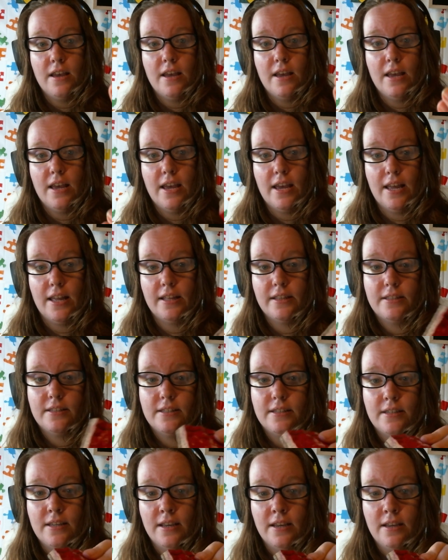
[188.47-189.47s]

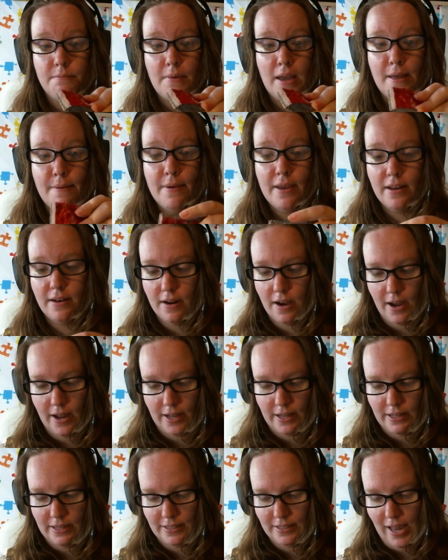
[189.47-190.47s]
It's maybe
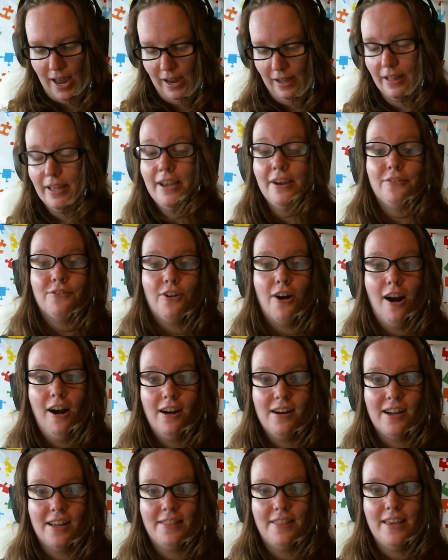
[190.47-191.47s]
not exactly
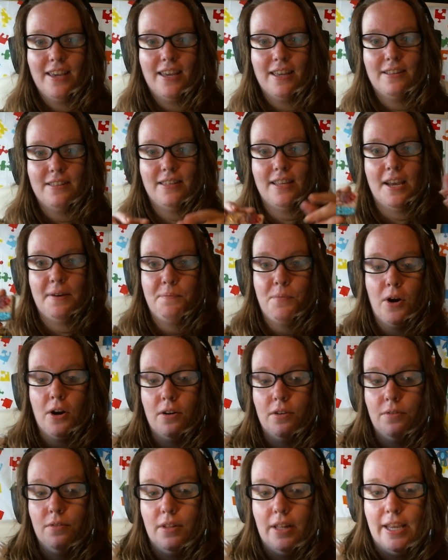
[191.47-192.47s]
rock. I think it's like
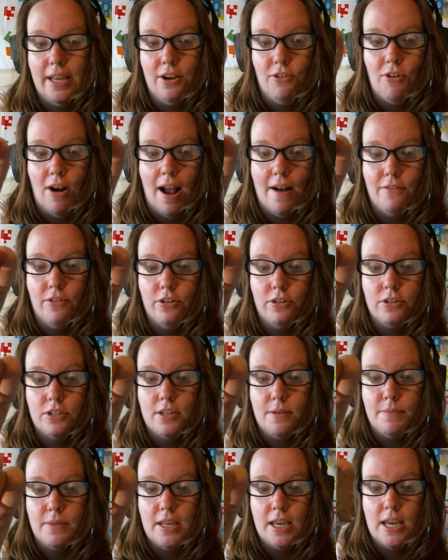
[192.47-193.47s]
partly gravel or
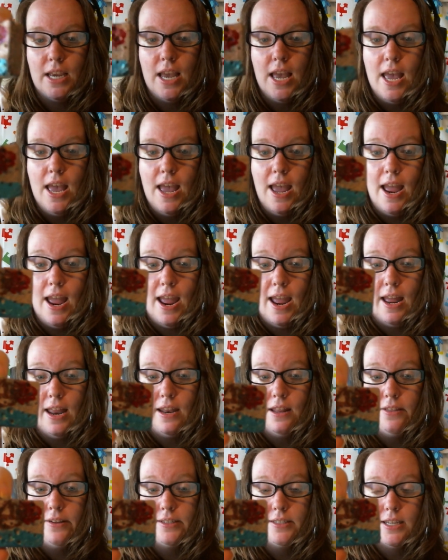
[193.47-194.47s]
something.
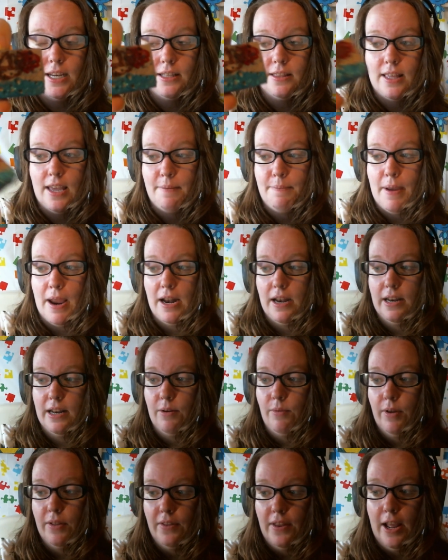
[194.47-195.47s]
And it looks like they painted
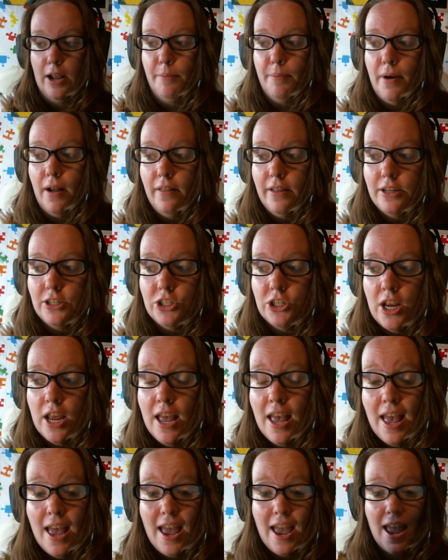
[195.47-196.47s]
it with nail polish.
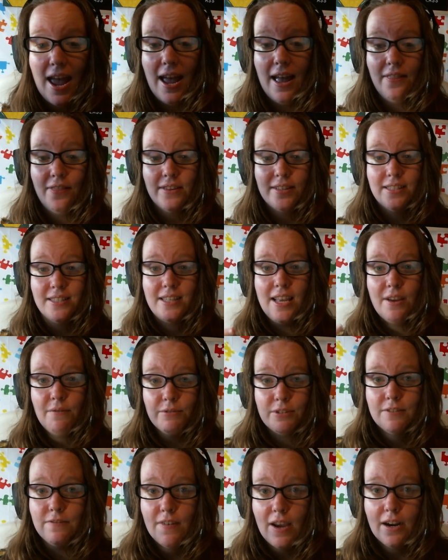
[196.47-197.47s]
And the scent
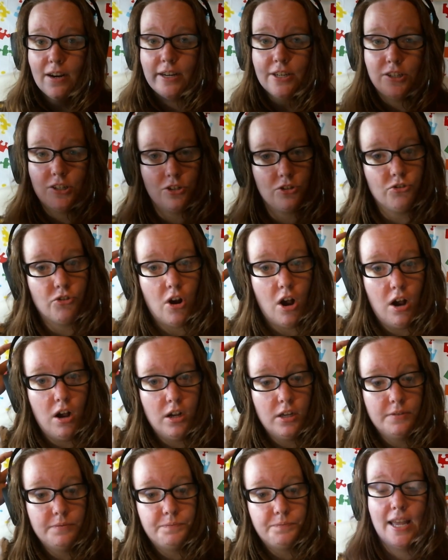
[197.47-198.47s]
was very
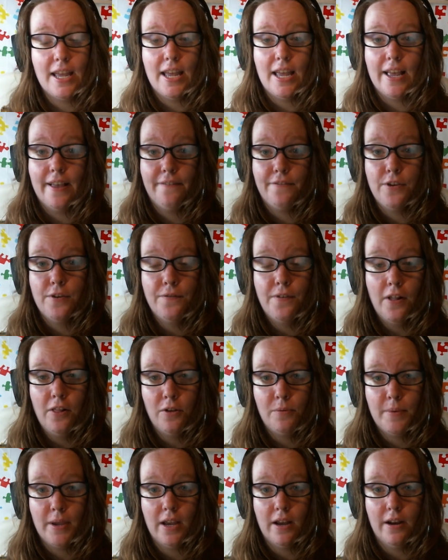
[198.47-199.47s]
strong. If you
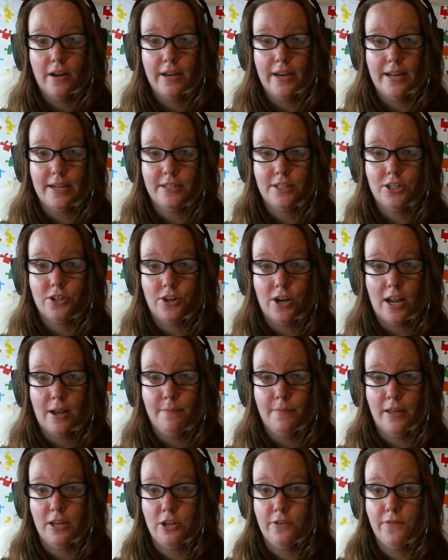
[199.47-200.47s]
follow me on
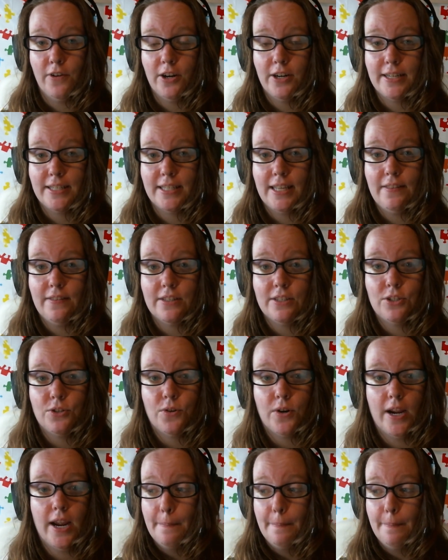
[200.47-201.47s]
Instagram, then you've already seen the
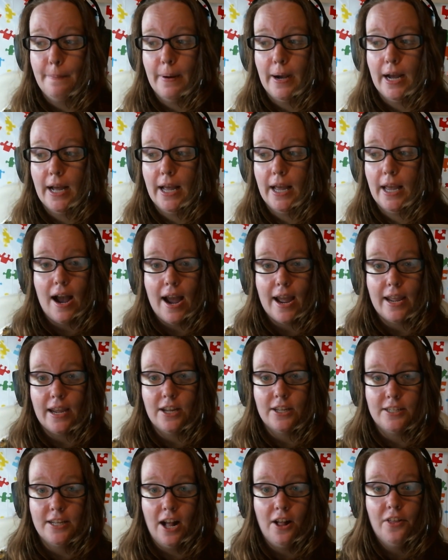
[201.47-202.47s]
story. But I
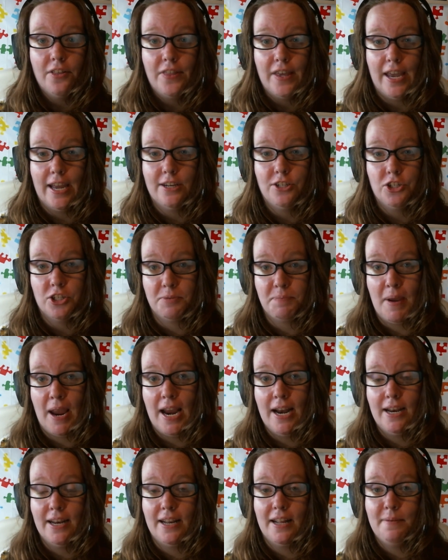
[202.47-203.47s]
could tell that they had just
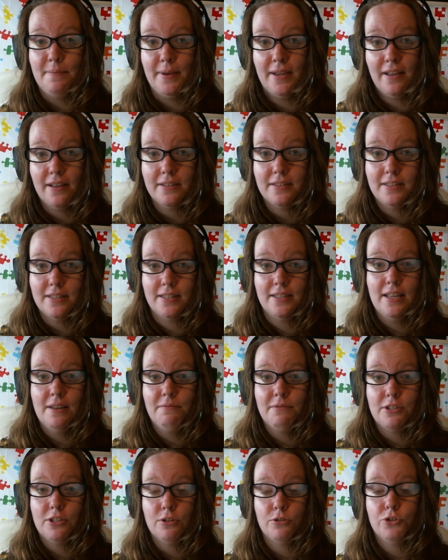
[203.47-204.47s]
painted it because the scent
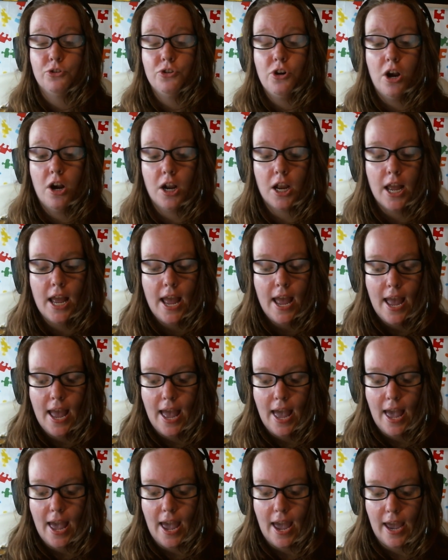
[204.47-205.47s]
was so strong.
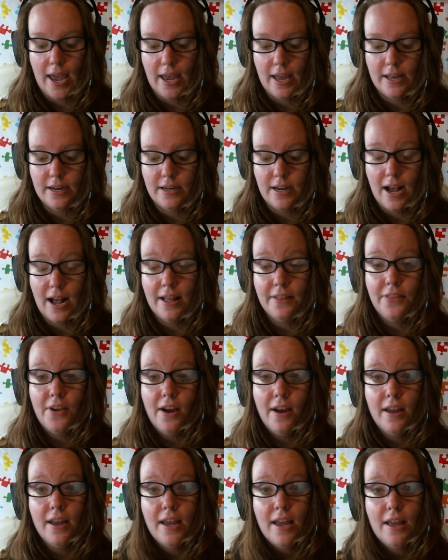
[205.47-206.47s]
And I
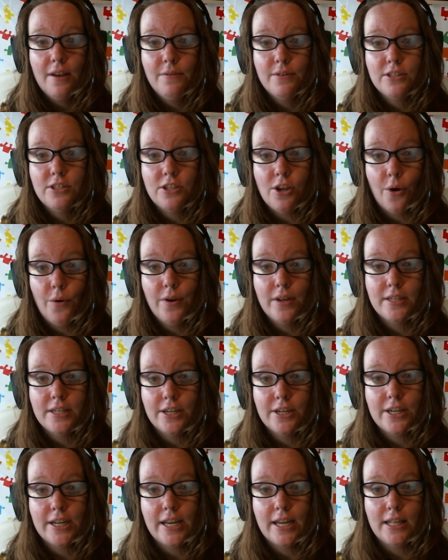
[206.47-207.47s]
thought it was so
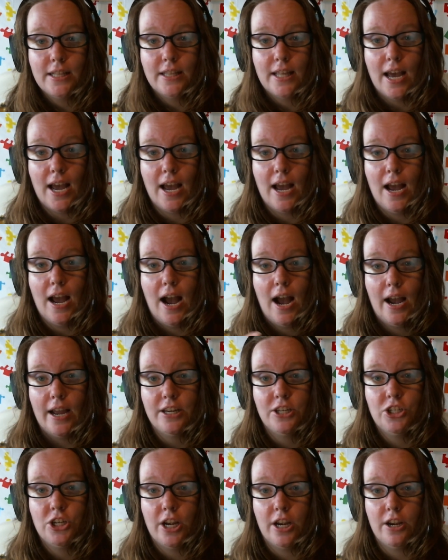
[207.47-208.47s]
endearing that I
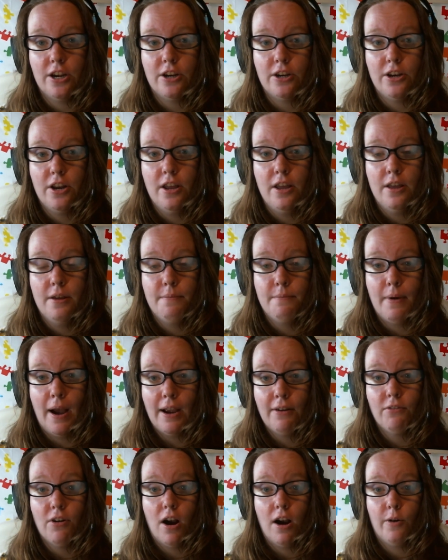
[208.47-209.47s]
shared my
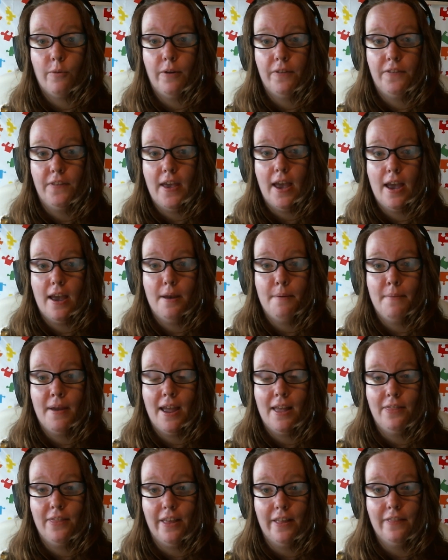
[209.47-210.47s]
rock with them
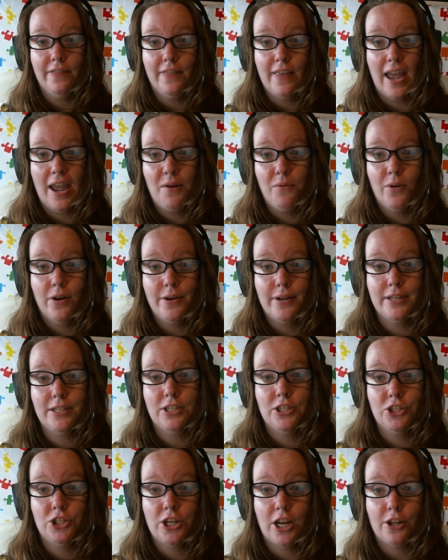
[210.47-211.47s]
and then they wanted
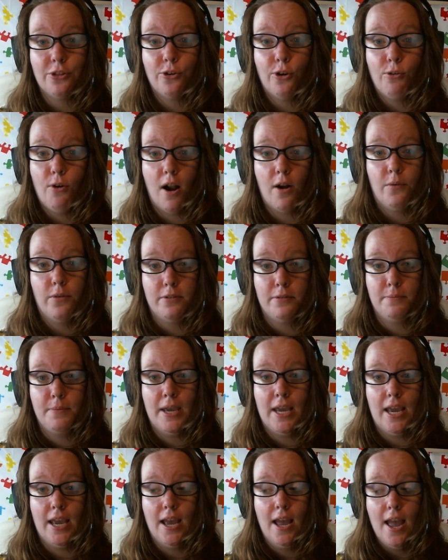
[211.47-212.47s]
to share their rock with me.